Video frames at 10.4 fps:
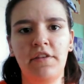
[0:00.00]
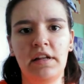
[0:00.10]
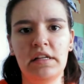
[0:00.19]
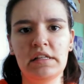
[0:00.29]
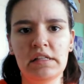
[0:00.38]

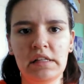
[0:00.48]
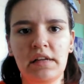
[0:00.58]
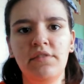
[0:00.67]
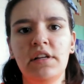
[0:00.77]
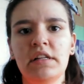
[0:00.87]
and he's
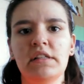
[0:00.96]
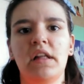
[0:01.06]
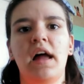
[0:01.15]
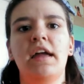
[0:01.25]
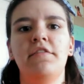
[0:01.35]
lived his
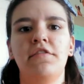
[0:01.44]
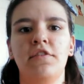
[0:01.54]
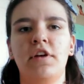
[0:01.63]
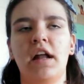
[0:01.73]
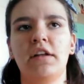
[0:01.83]
life
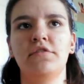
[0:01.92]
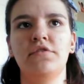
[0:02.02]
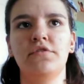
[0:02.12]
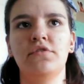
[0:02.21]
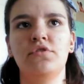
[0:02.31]
kind of
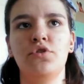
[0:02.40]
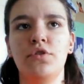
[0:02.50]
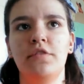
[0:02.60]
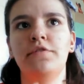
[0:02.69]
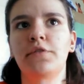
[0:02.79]
to
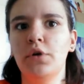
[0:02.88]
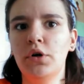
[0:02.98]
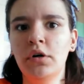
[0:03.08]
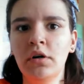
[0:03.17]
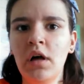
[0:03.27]
the
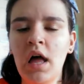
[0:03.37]
full,